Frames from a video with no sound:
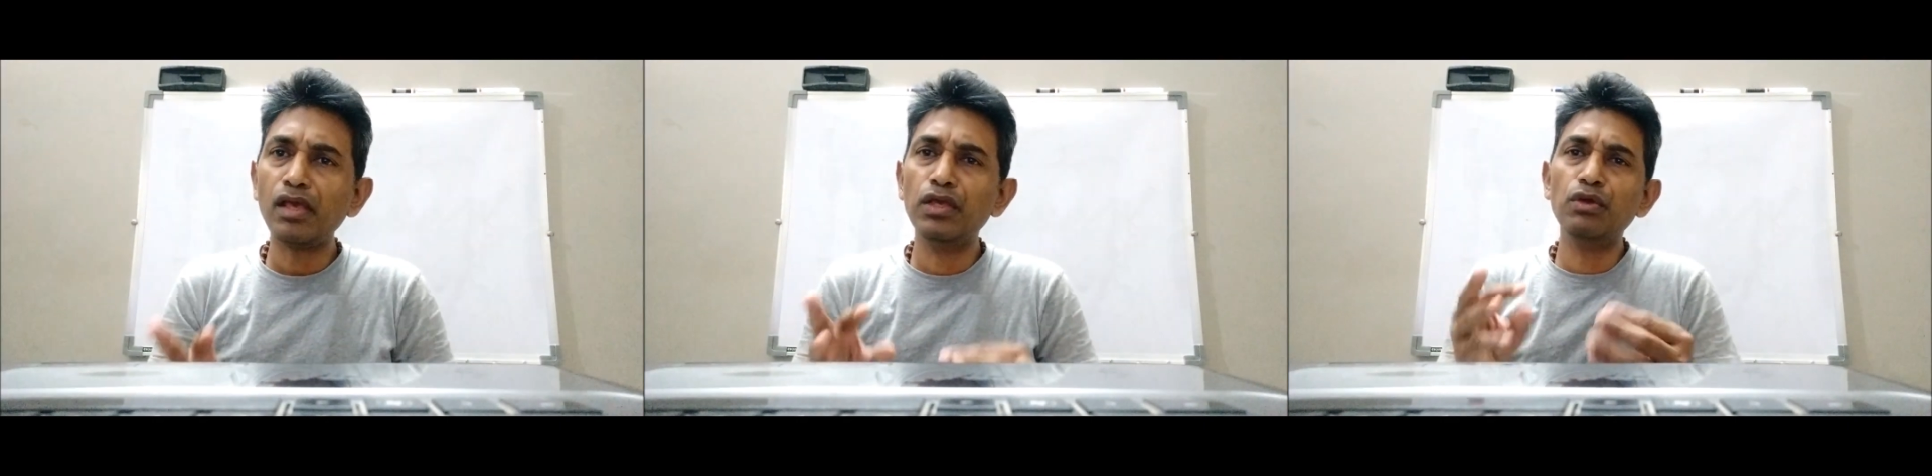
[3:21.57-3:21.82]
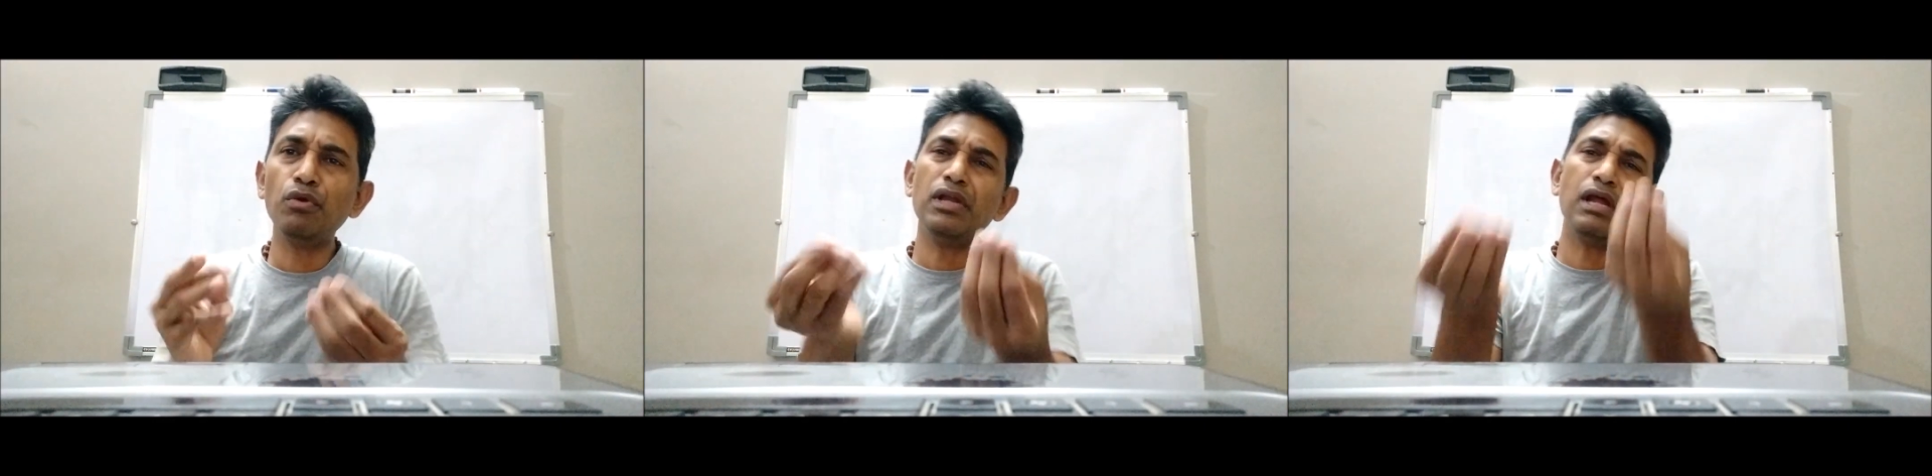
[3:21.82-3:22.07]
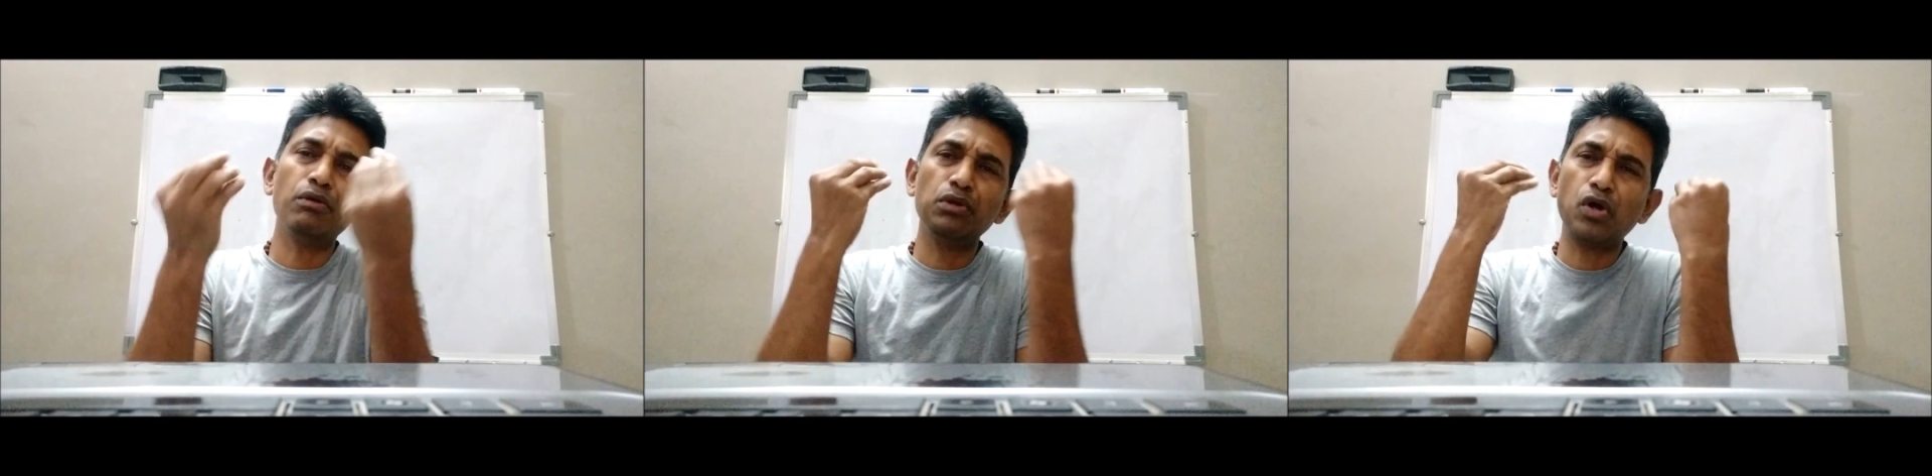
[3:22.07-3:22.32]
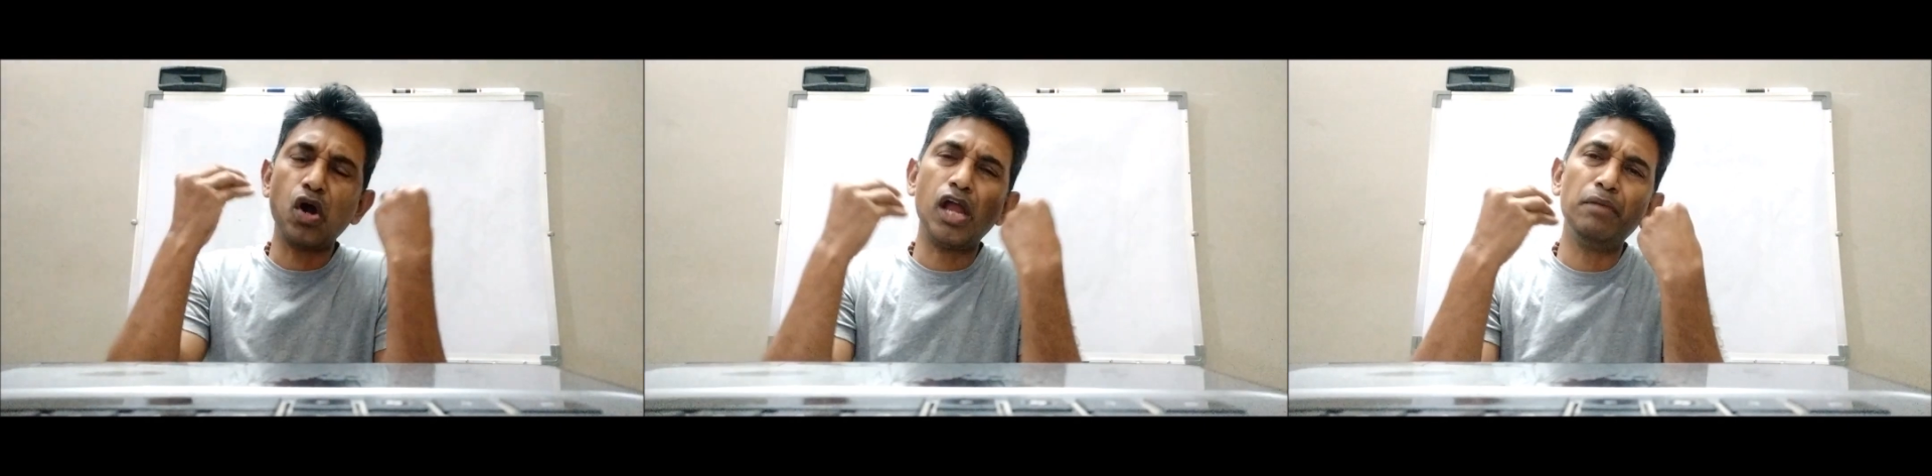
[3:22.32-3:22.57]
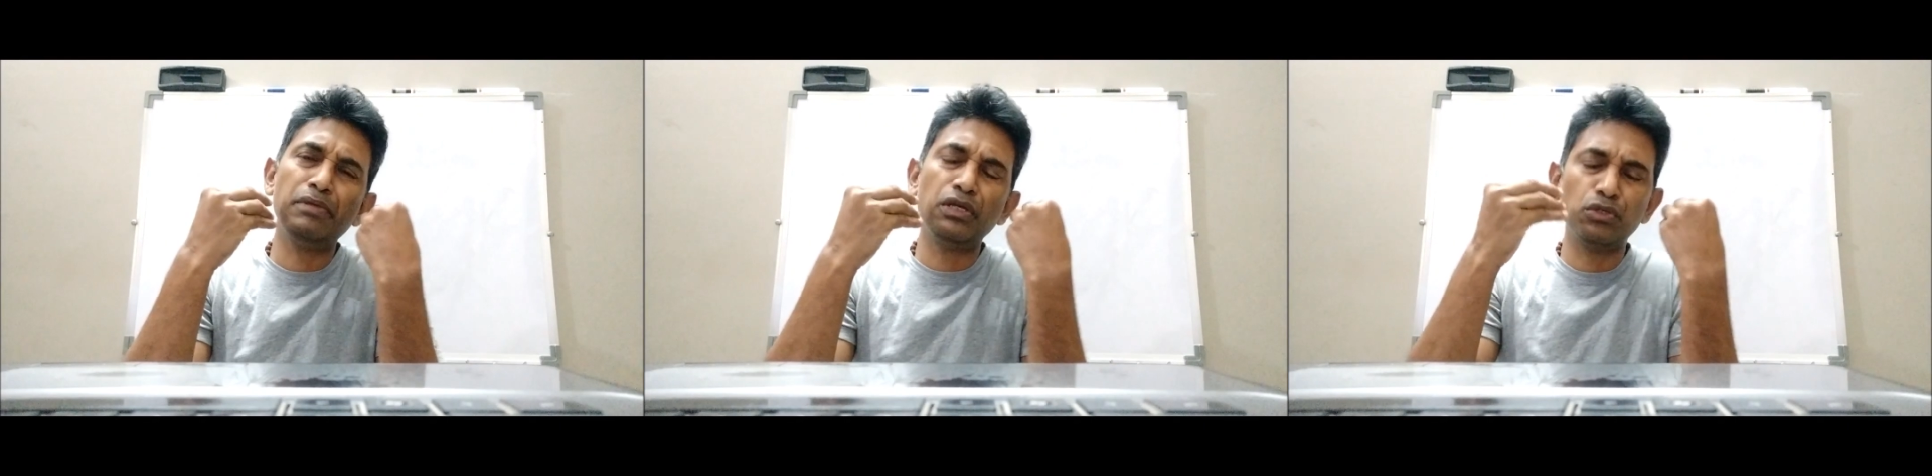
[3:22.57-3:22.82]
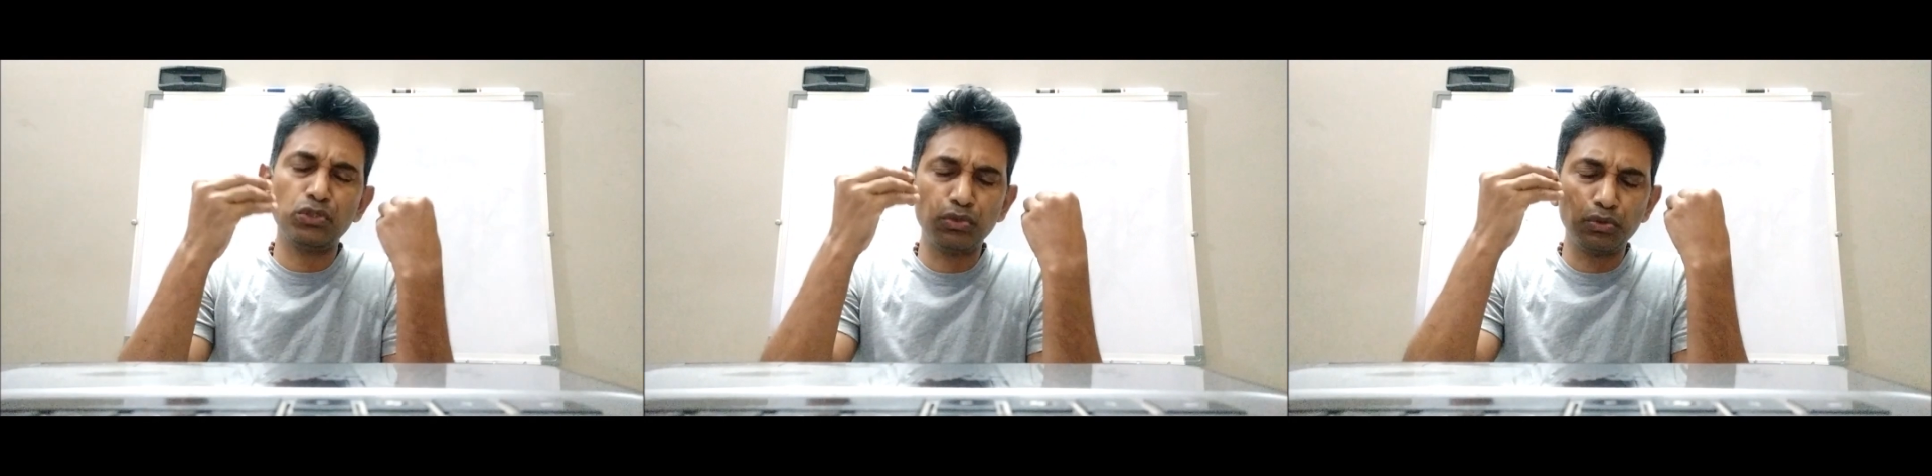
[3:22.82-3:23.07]
You don't have to call
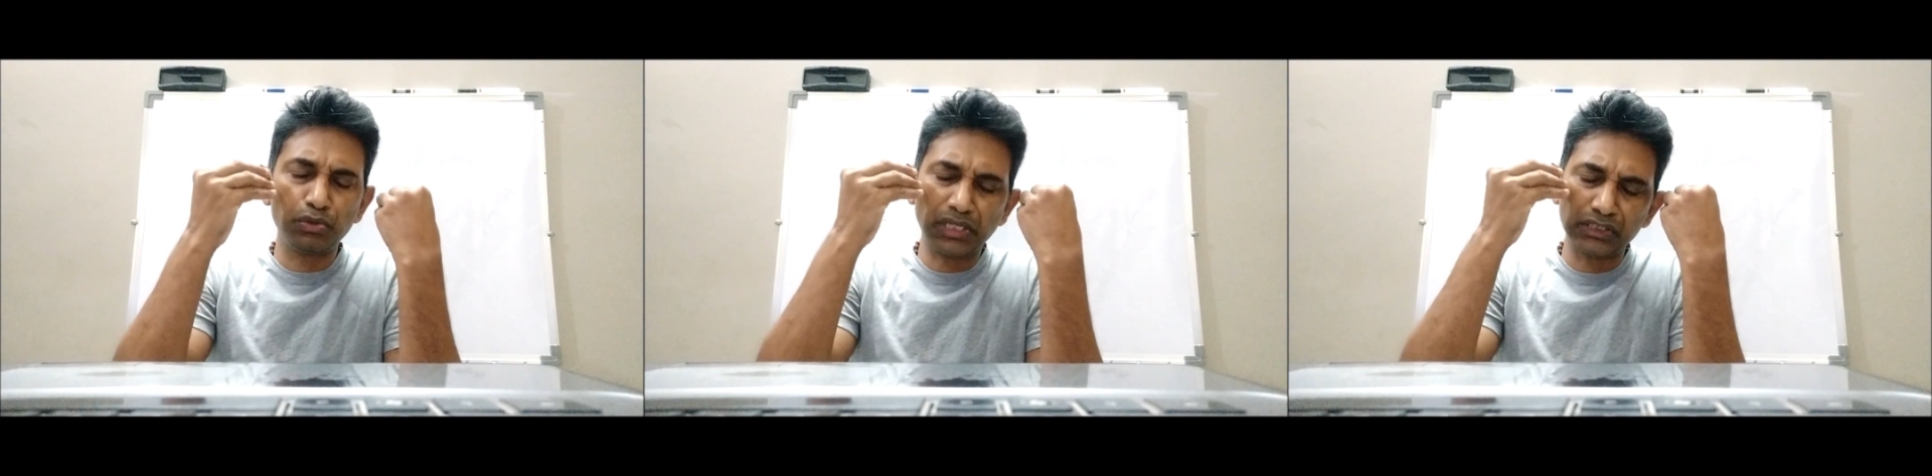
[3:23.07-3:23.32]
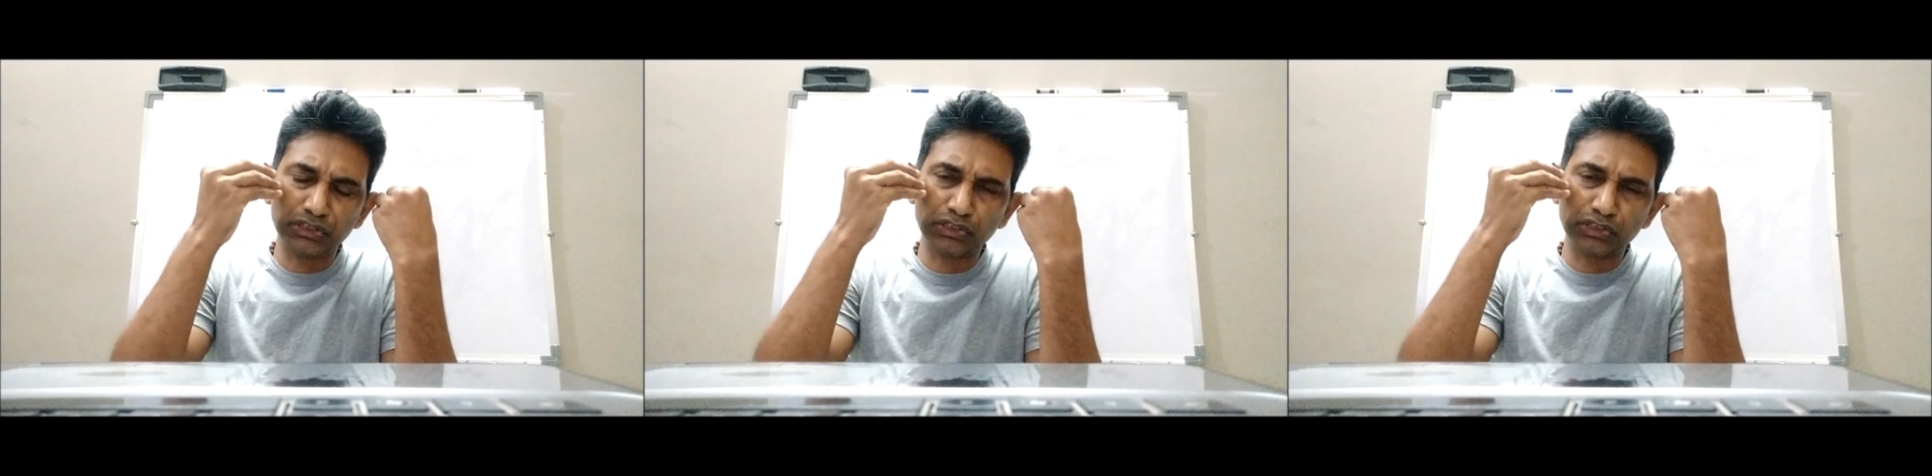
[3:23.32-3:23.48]
me. You can